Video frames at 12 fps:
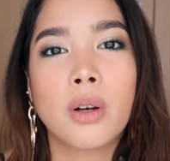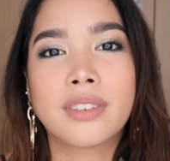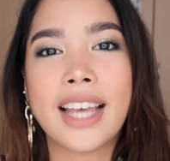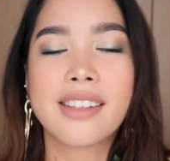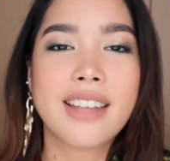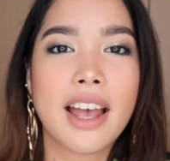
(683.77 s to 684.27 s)

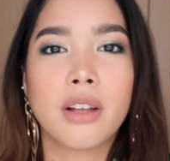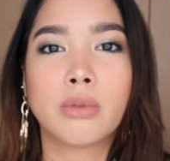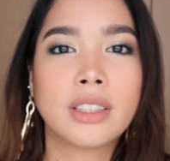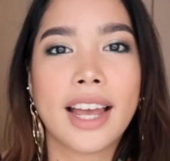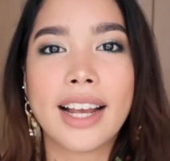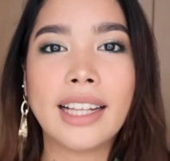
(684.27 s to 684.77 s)
textile
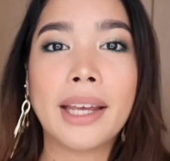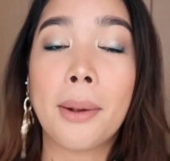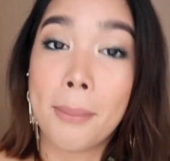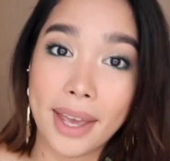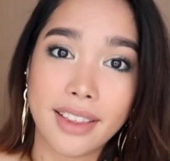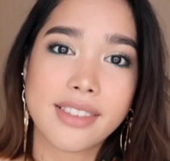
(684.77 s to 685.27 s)

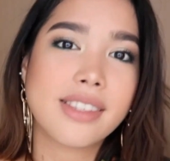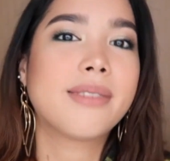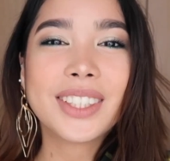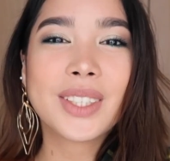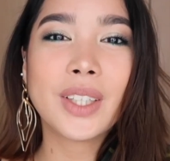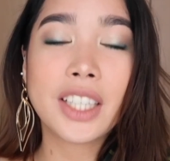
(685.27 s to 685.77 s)
recycling bins.
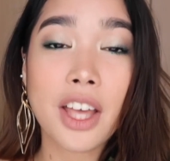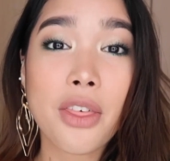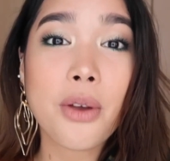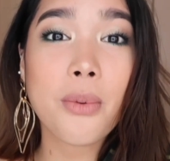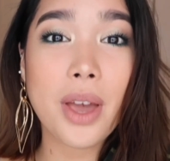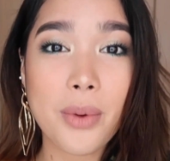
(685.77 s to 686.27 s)
So
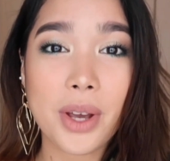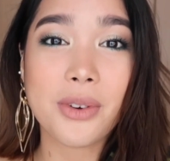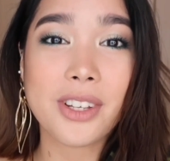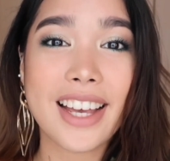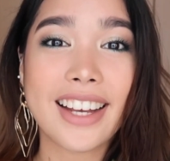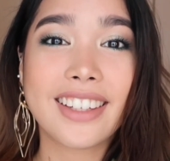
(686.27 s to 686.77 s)
another way we could
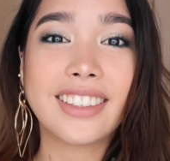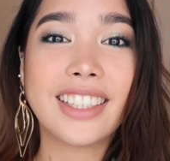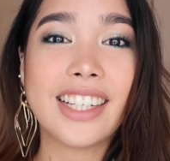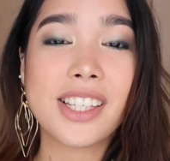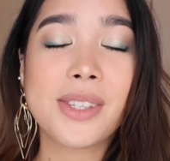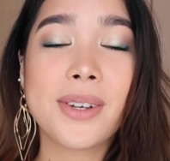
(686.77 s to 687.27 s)

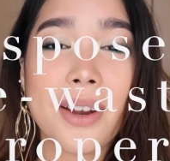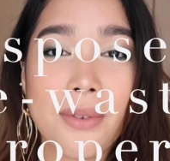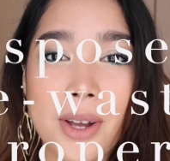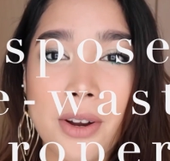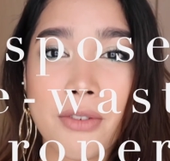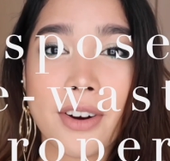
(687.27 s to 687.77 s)
recycle is to get
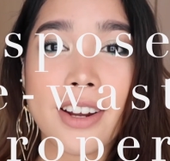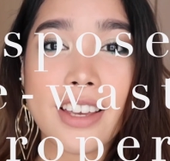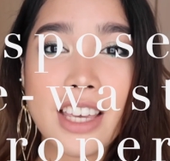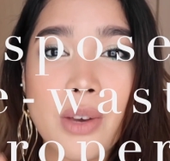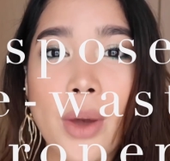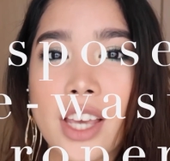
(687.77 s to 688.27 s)
rid of our
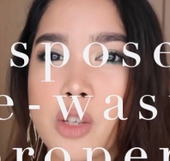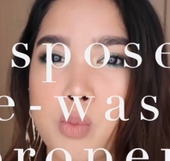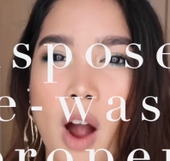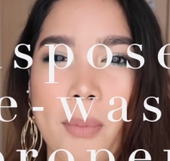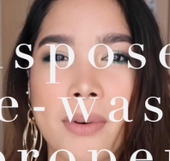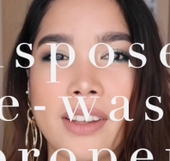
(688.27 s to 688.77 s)
e-waste
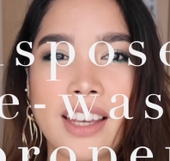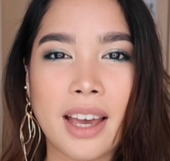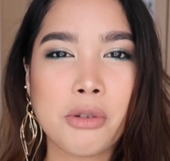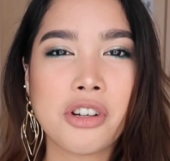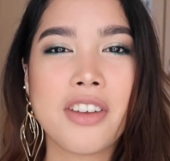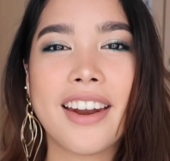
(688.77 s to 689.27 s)
properly.
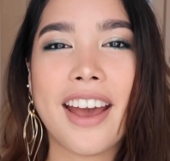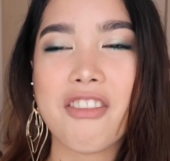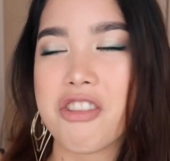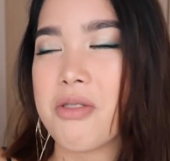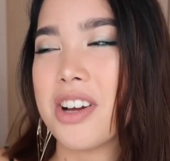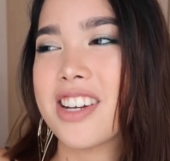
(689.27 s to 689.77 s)
I'm sure that
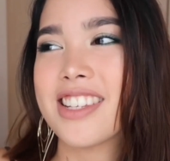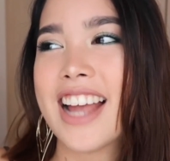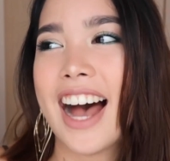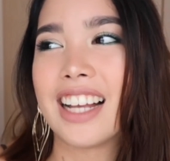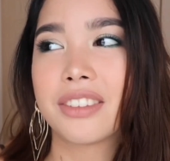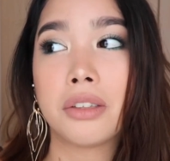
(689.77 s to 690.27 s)
everyone just
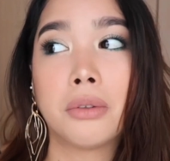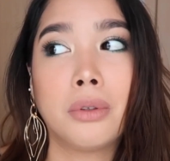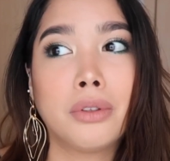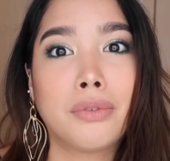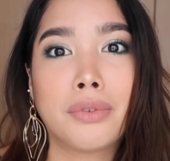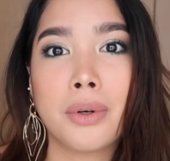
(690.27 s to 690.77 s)
has their
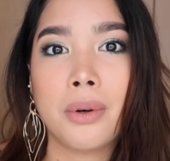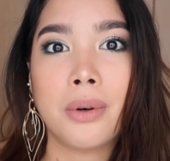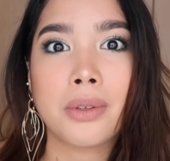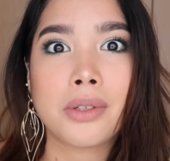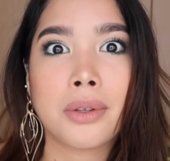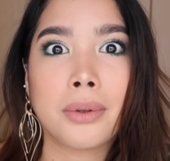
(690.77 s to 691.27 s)
old
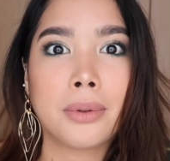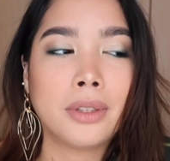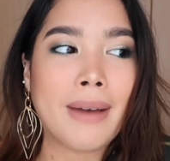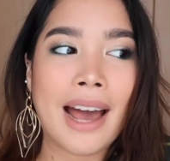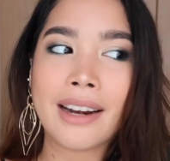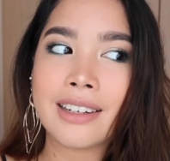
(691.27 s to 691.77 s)
phones or their
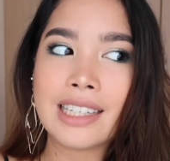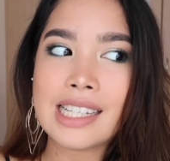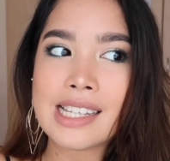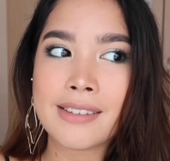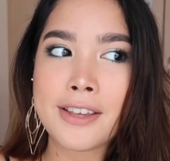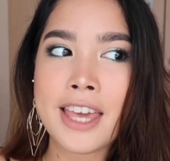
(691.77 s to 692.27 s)
old
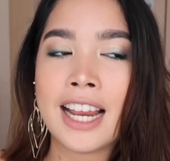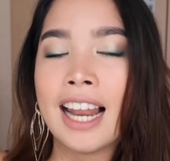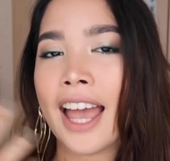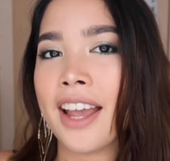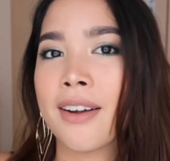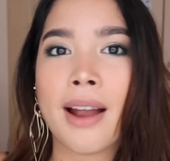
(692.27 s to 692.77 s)
batteries and everything
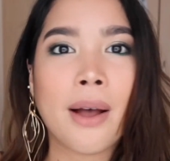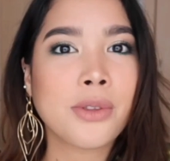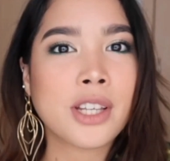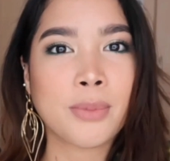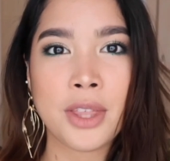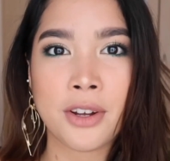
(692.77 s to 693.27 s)
lying around
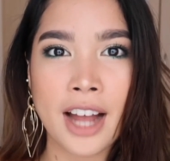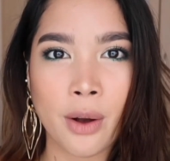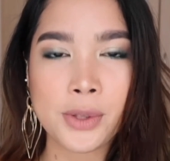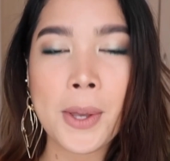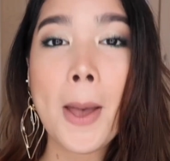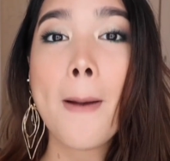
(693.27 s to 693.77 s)
somewhere in their
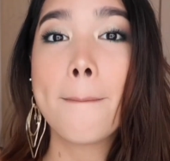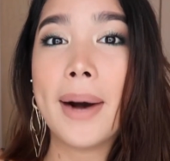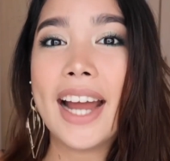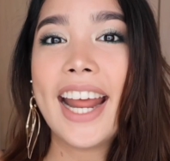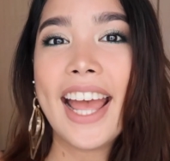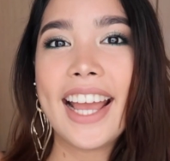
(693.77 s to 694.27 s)
house, but